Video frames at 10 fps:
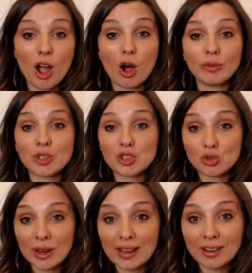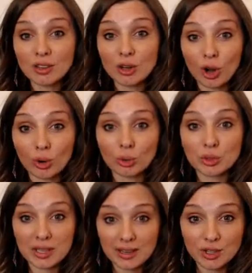of Australian choral
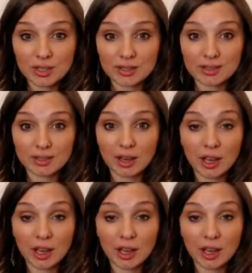teachers